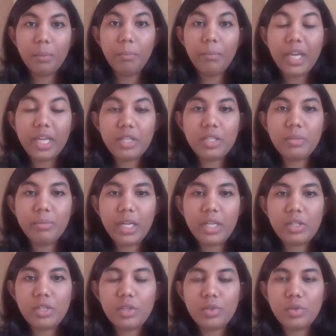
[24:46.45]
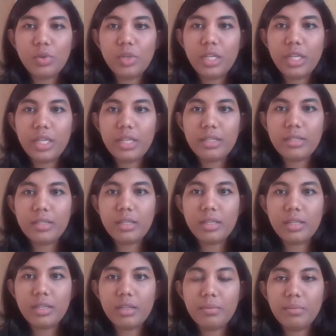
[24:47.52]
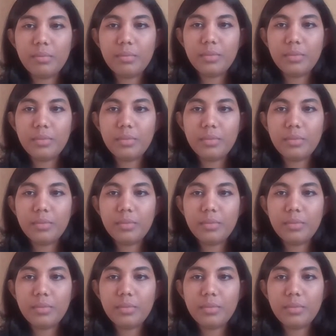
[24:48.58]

major role is a